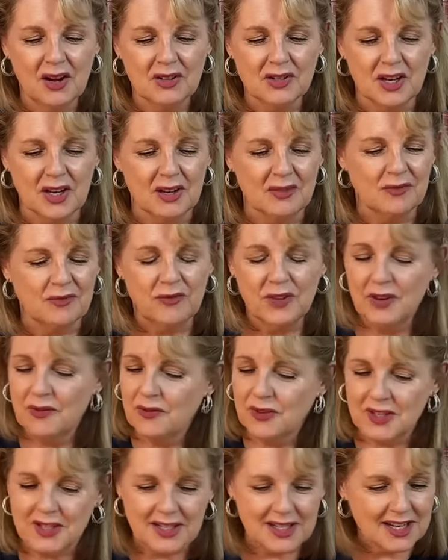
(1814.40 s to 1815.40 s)
in
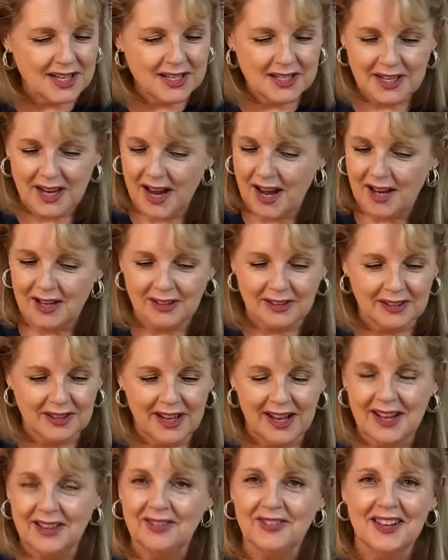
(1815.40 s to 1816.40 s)
vivid detail
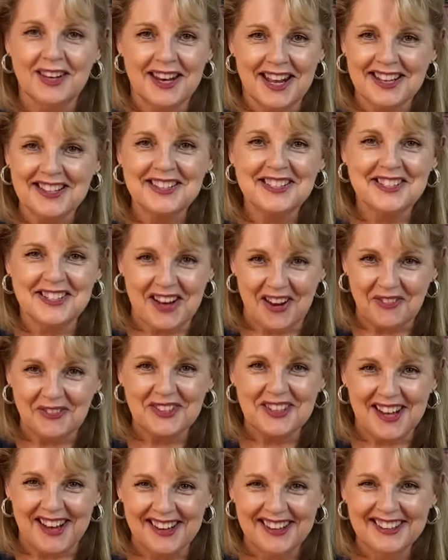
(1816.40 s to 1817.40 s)
in the next
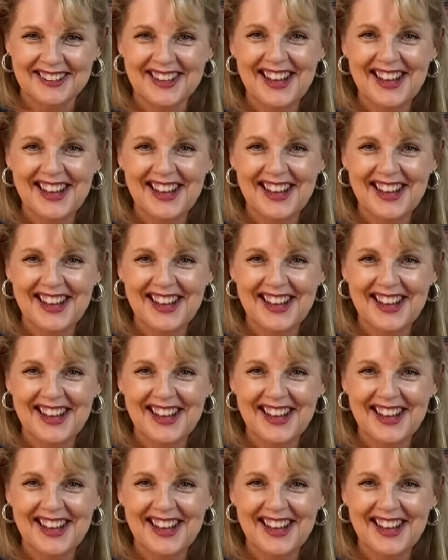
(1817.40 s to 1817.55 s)
chapter.